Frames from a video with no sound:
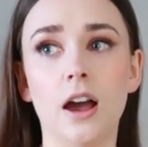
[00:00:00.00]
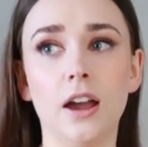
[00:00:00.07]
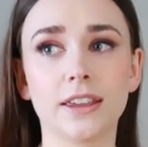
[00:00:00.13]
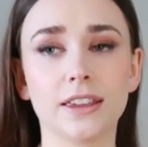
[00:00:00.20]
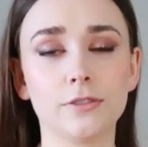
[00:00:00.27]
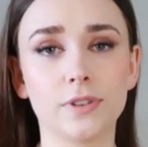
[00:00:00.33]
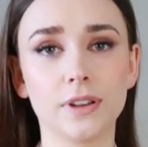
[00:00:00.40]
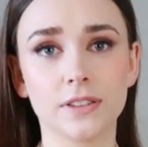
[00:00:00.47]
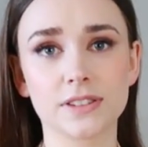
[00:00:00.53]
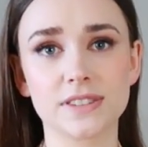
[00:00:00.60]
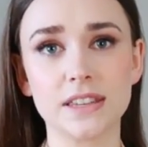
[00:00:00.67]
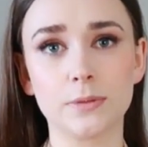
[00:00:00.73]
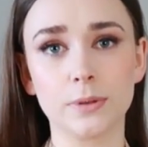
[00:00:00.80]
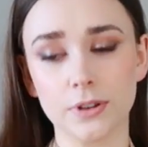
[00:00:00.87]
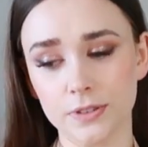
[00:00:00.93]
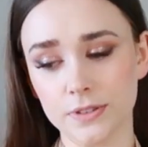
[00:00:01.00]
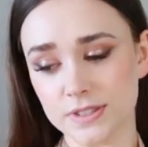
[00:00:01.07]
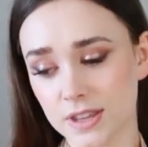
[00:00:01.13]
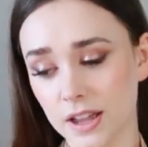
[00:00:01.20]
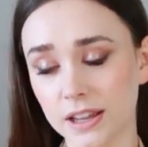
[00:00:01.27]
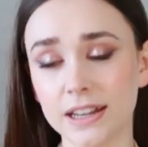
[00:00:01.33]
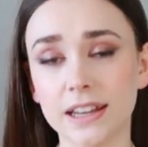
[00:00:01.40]
I can feel the sequin on the
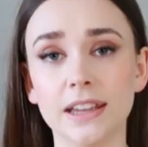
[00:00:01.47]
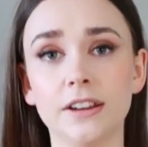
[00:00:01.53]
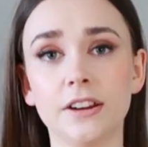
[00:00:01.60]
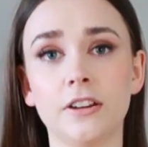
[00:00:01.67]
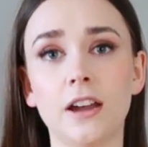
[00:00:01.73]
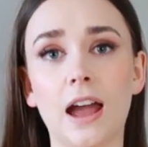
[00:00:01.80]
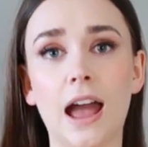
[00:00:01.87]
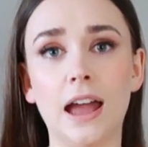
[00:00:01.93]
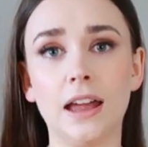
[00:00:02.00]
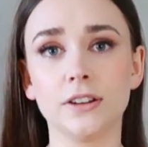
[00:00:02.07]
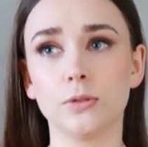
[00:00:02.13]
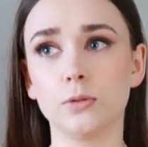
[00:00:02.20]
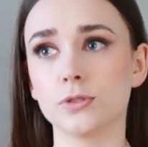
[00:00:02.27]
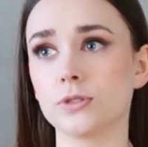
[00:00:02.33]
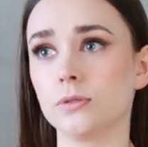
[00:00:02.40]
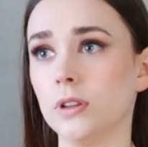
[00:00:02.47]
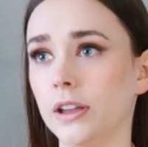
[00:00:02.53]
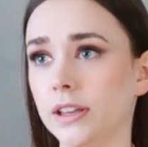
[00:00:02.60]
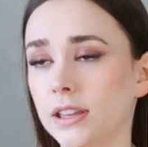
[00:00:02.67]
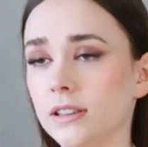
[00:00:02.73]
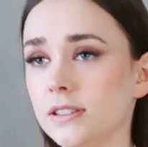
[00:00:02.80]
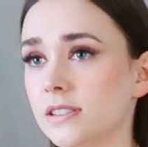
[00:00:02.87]
side here and also
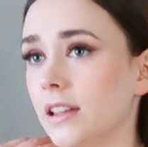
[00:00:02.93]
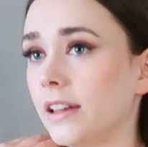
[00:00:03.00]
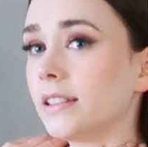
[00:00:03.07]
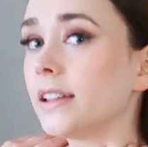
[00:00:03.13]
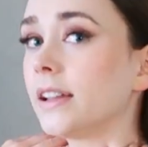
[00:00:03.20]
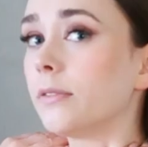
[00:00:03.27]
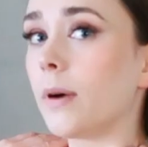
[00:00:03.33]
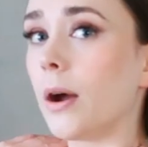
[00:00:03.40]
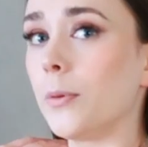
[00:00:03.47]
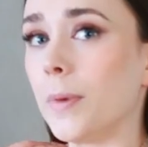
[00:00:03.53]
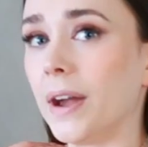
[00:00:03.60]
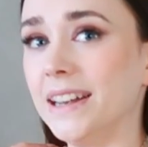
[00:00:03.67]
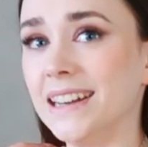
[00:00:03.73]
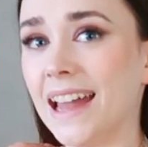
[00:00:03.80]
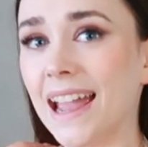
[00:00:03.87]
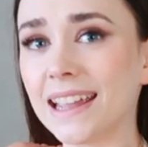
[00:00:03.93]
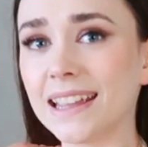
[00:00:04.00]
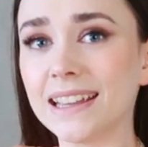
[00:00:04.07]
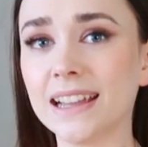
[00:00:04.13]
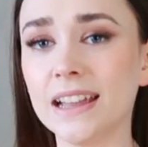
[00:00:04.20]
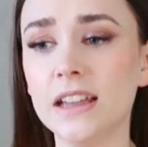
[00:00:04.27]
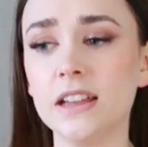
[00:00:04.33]
like slightly around my
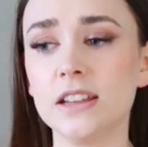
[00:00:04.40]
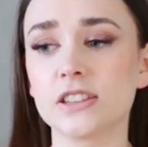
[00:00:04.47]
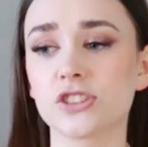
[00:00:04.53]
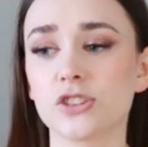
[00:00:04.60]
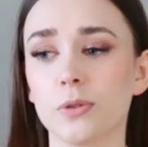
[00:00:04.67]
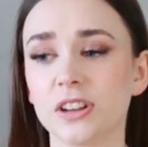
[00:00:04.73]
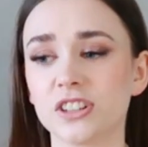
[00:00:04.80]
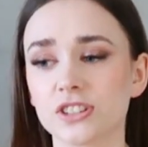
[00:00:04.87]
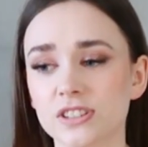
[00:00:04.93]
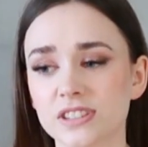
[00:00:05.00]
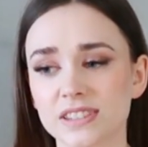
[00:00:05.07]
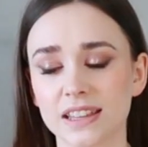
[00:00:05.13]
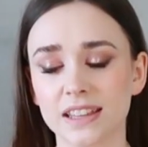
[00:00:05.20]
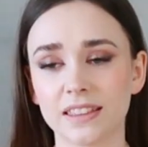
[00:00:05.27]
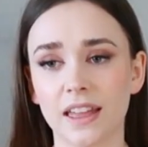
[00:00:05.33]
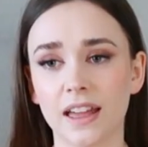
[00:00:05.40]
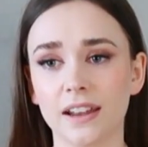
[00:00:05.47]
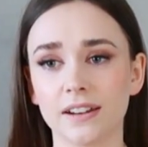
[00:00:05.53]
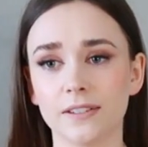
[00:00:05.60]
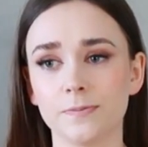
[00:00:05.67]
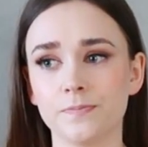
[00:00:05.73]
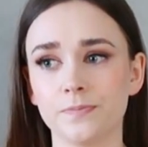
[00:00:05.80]
neck. So I just think
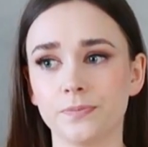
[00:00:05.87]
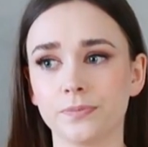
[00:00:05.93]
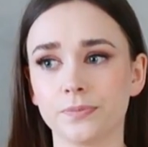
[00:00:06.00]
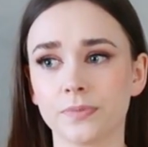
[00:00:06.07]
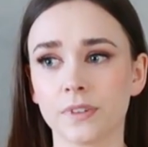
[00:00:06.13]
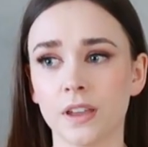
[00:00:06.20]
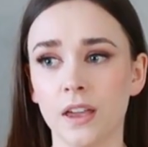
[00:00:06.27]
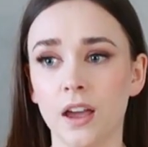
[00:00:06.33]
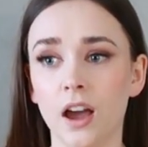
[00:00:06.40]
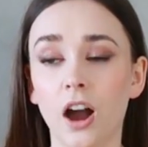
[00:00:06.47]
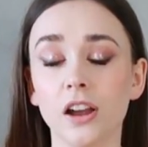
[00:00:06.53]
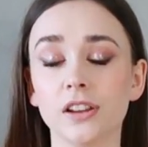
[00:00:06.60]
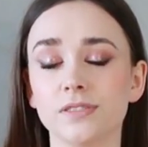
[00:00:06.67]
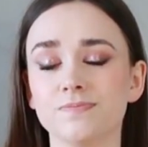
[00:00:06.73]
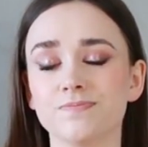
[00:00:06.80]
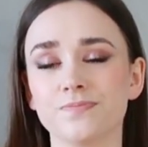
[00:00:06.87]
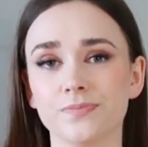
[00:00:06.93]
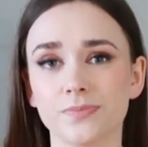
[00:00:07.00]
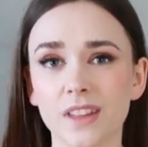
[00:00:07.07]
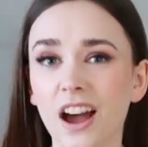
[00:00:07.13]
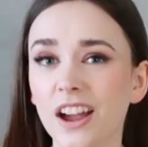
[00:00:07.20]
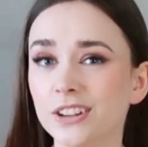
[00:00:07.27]
that
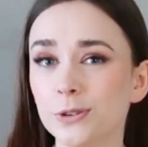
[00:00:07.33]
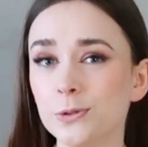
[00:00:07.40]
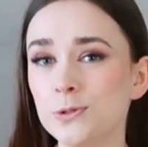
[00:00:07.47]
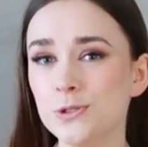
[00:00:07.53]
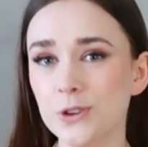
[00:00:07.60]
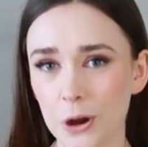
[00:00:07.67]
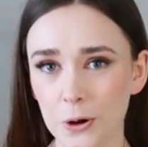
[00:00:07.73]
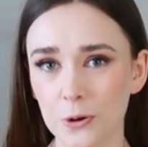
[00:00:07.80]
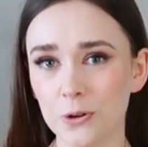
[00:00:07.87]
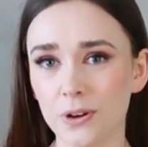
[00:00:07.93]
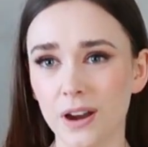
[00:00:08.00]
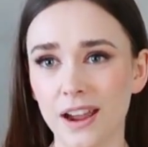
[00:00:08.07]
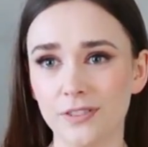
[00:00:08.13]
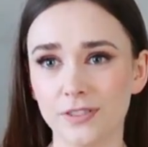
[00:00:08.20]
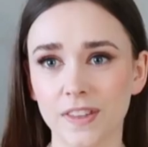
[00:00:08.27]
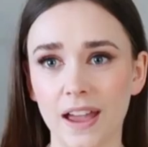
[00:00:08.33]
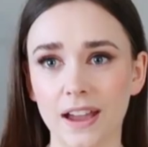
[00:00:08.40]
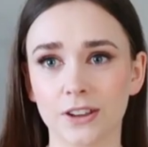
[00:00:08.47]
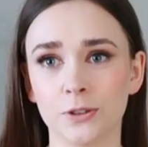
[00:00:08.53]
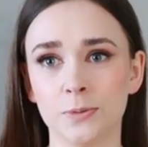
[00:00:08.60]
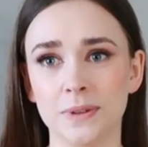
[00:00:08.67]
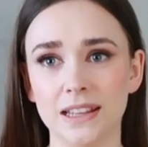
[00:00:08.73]
I don't know if
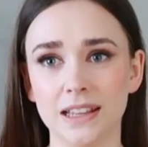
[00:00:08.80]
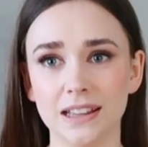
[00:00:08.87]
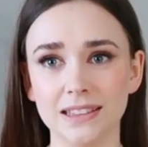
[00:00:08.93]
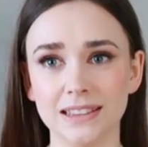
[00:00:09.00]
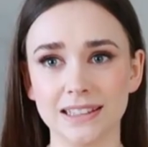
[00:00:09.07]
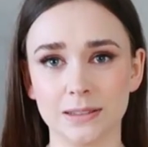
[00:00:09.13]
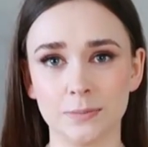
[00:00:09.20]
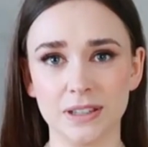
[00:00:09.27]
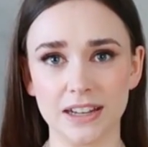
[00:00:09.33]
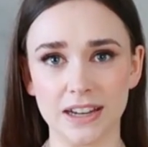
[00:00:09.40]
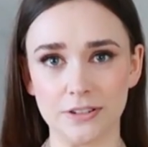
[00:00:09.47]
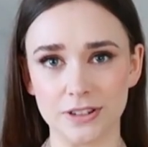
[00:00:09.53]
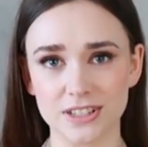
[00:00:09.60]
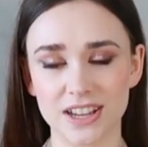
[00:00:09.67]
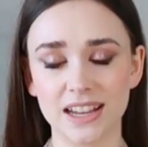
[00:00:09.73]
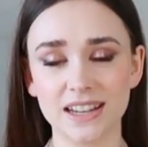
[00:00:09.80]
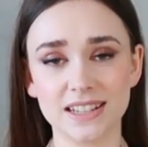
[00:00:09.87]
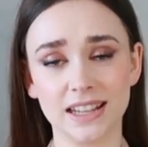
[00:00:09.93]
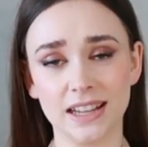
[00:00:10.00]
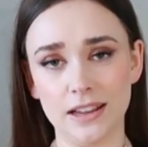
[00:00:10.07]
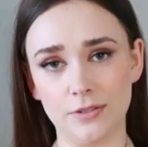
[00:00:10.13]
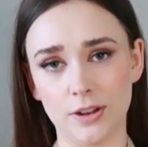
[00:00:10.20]
that could be a little bit
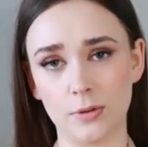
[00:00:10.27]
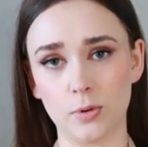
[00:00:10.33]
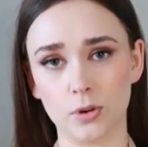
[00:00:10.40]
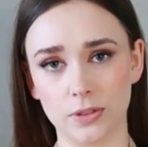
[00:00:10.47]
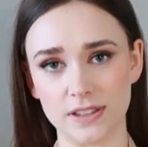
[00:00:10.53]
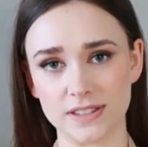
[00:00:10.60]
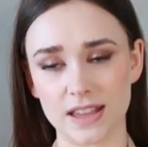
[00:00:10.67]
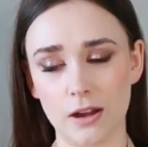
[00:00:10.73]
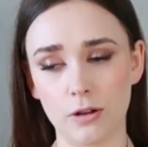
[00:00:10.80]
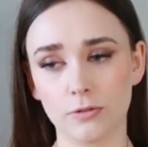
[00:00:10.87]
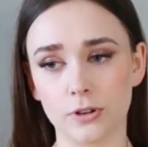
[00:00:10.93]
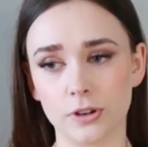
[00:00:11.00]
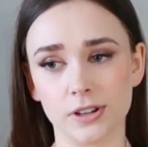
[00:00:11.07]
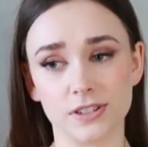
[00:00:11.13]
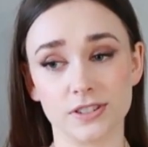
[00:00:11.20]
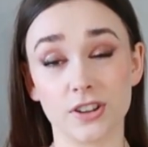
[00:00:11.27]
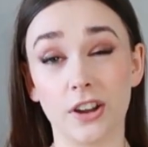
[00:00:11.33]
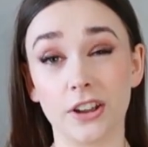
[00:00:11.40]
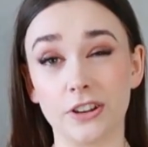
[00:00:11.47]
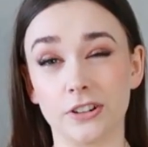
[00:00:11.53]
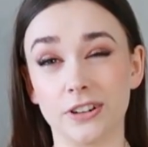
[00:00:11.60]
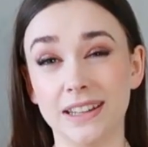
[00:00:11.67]
irritating if I wore this out for an
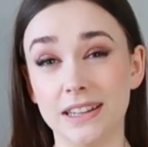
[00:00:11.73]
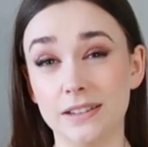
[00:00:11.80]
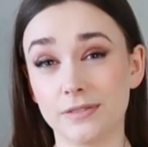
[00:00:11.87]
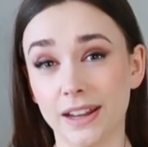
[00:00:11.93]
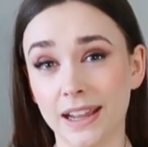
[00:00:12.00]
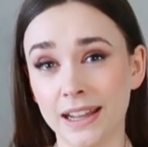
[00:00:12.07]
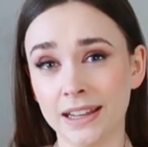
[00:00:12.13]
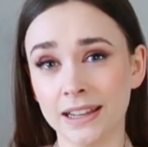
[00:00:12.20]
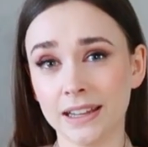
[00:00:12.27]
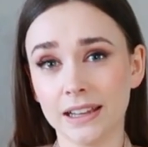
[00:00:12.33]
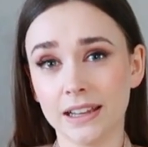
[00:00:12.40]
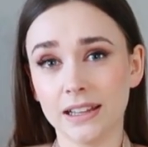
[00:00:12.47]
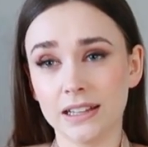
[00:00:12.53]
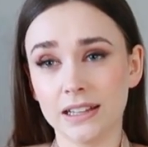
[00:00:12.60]
entire evening.